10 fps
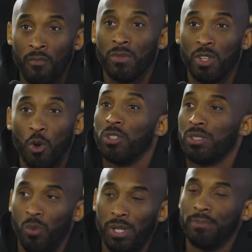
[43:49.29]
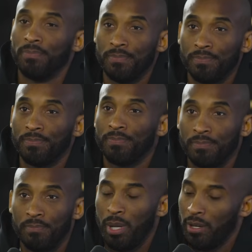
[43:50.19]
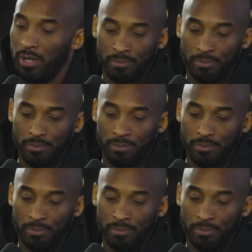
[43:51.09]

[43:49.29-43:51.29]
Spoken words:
The goal is to win. Period.